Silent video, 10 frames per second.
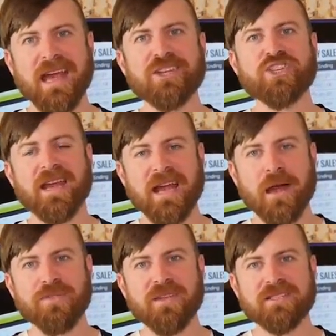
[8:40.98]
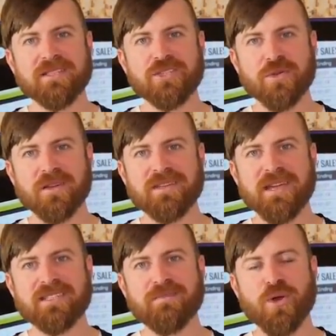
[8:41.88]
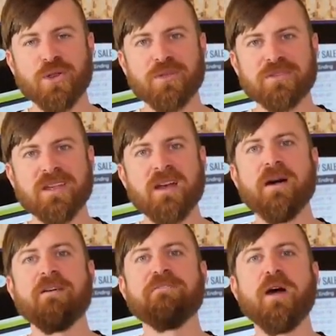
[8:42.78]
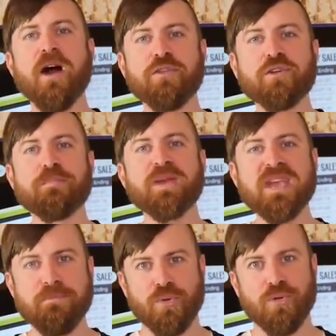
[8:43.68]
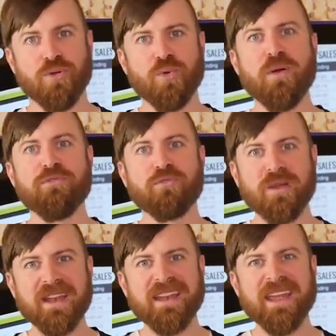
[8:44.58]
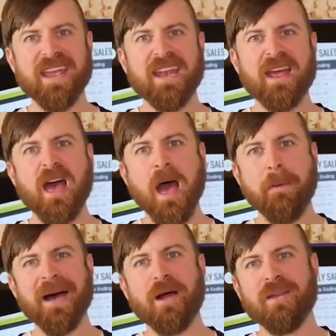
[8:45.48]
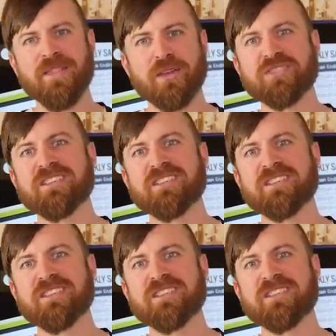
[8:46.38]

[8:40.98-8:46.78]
and check out these student testimonials of other people who have written in about their